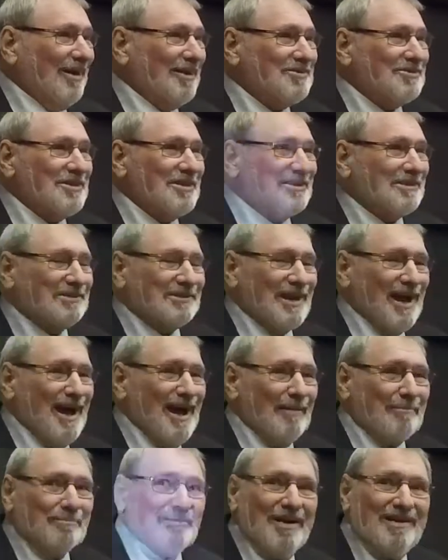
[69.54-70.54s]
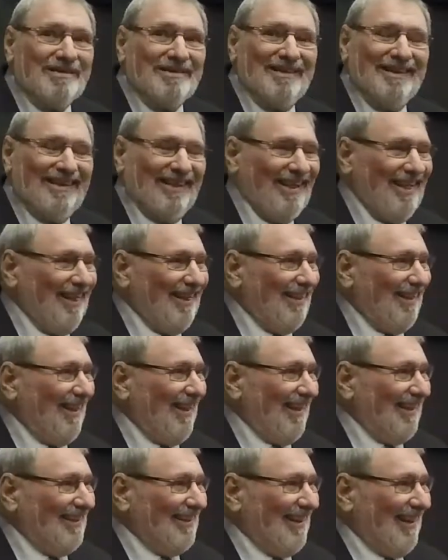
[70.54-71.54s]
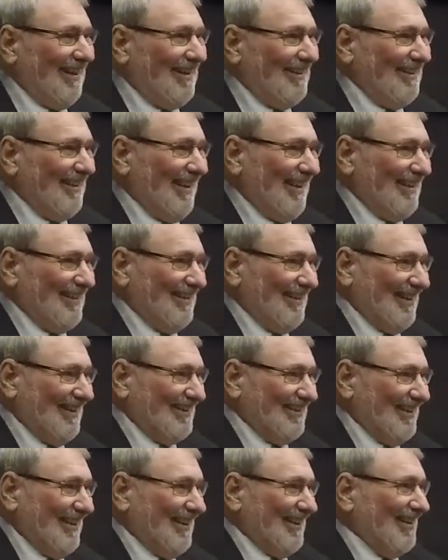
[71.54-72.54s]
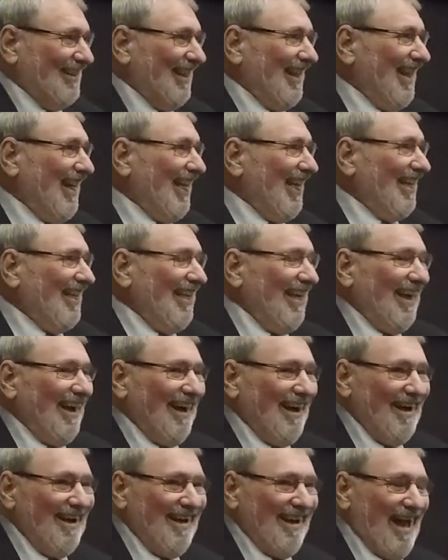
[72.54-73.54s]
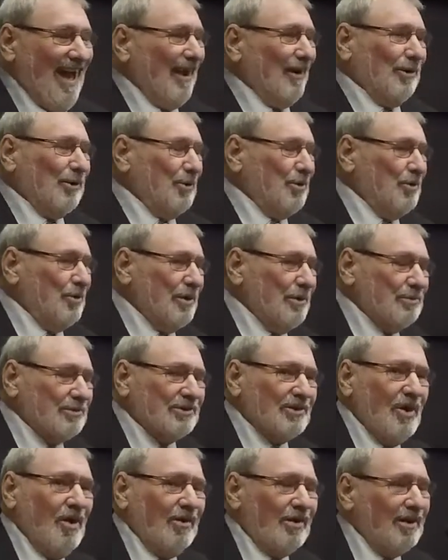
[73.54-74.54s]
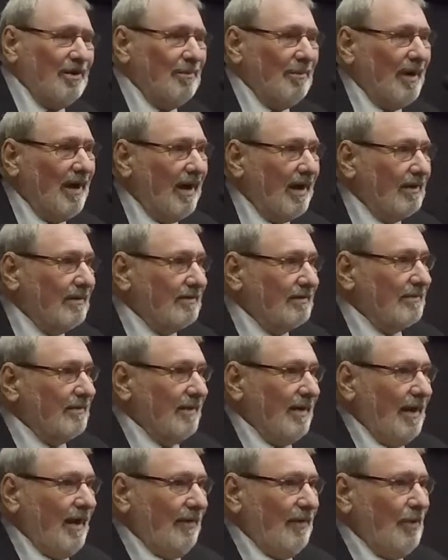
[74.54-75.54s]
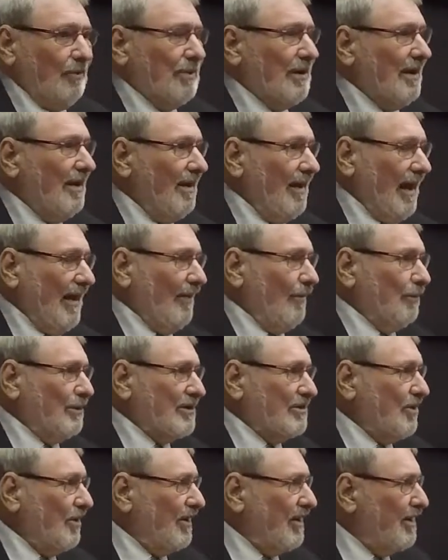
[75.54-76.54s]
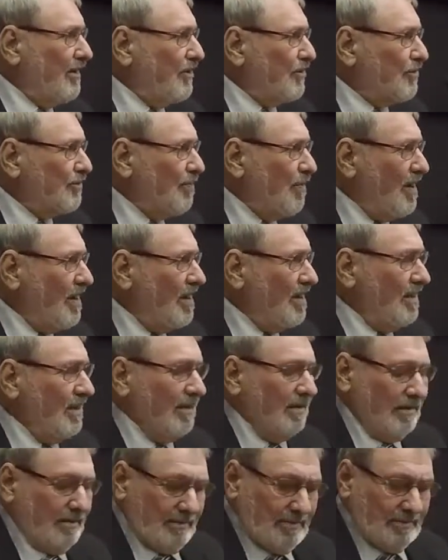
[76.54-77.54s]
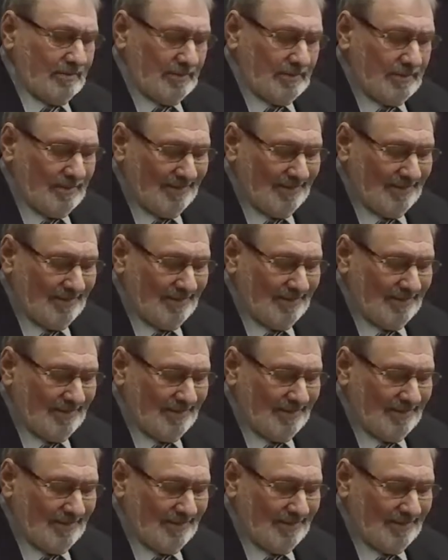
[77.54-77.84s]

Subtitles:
I'm blushing. Stop. I don't know who he was talking about. I thought he was going to introduce me.